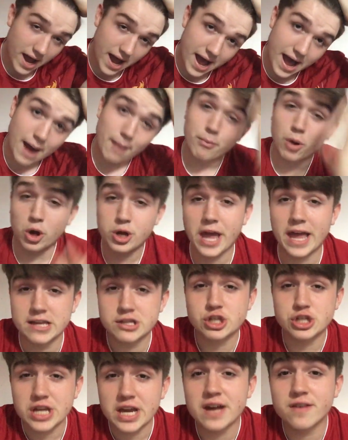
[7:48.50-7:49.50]
I, am not
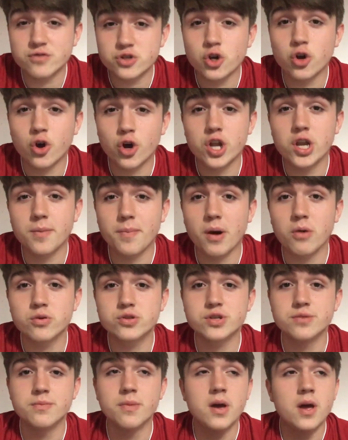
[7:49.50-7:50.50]
getting sick of talking
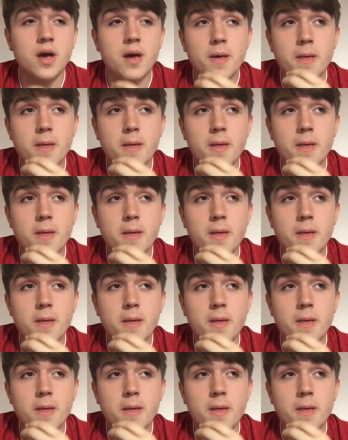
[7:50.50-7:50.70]
about him.